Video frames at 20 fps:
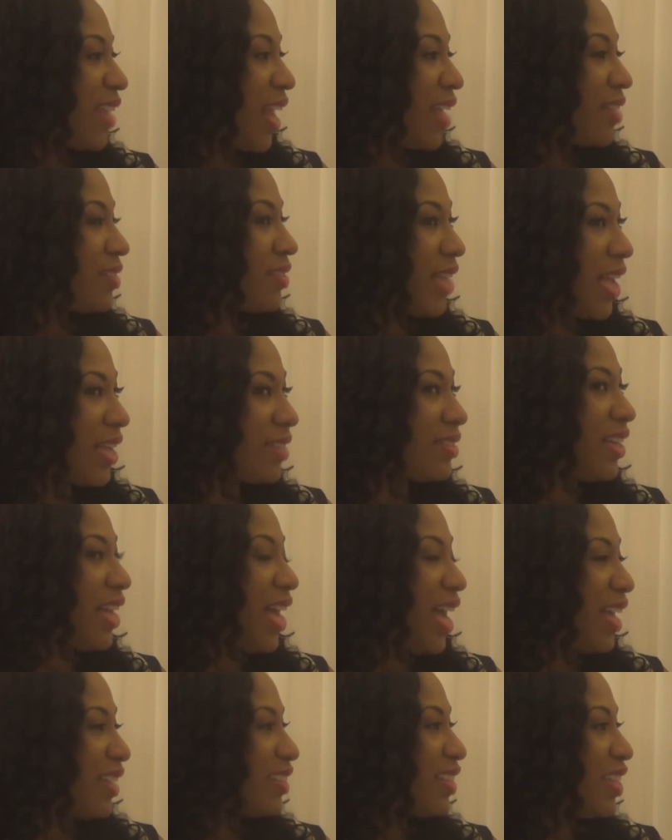and I started
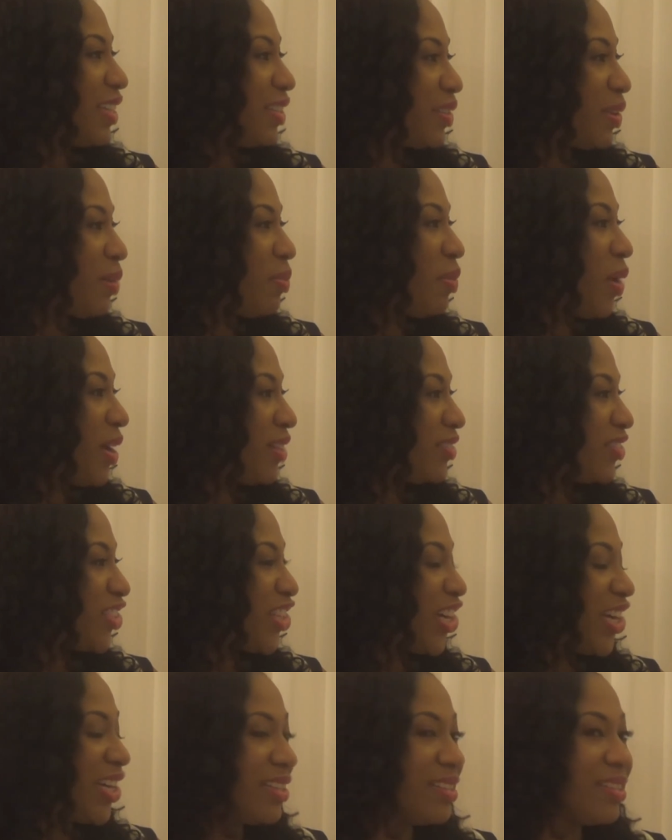asking some
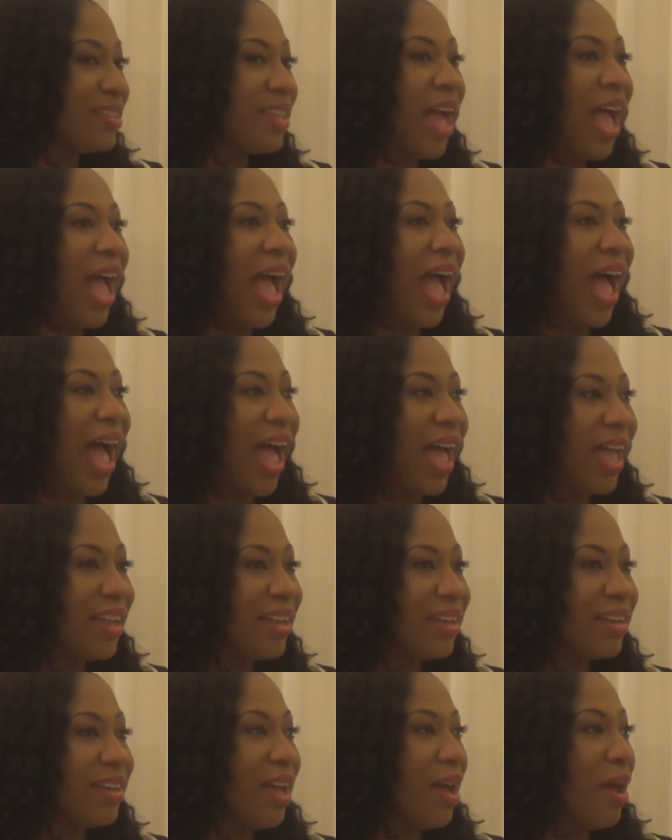questions,
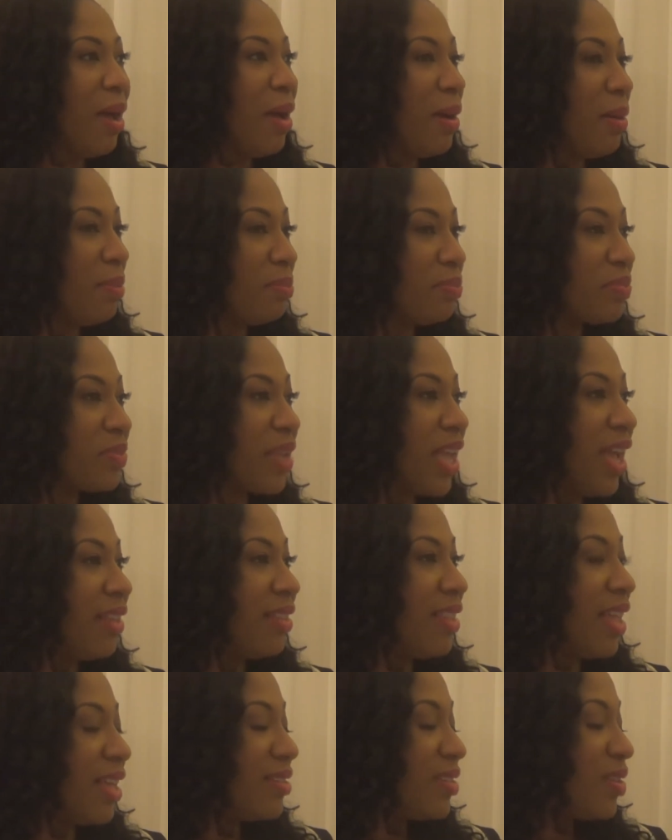and
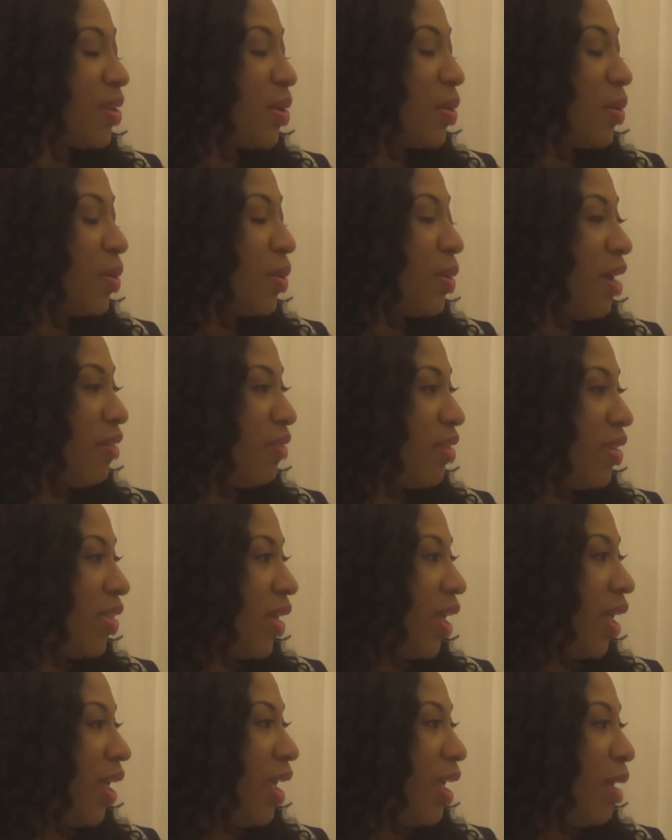that's how
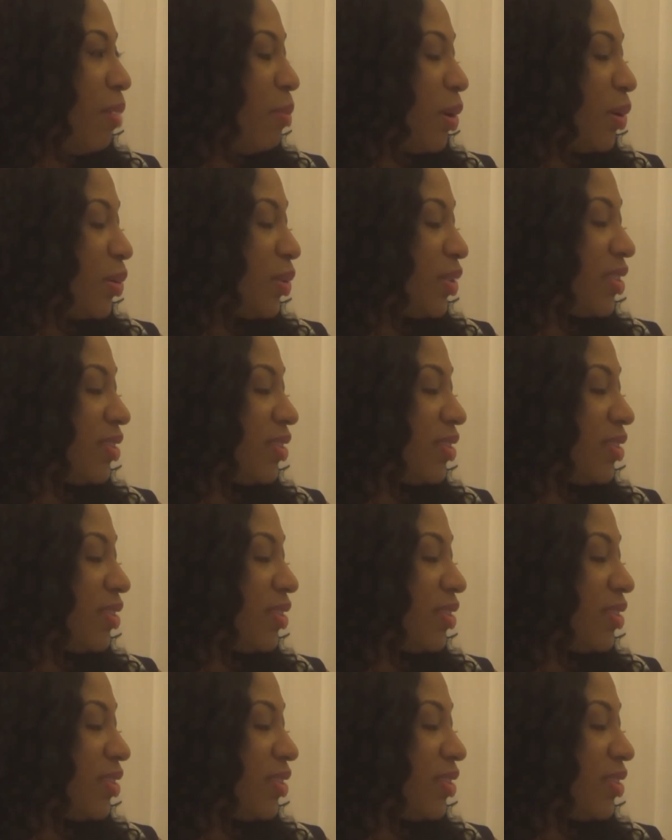everything came out.